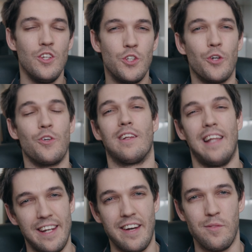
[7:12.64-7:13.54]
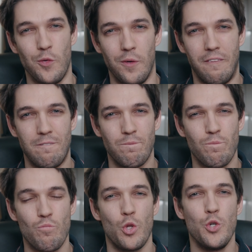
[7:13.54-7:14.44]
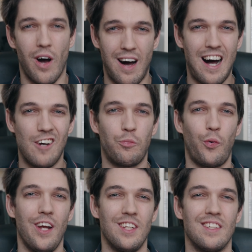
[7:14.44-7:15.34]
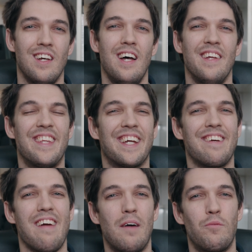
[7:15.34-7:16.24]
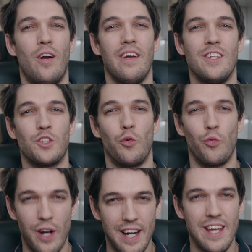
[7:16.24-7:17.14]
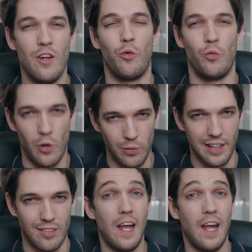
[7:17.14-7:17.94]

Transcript: you're not late anymore. You half press, the camera is already rolling.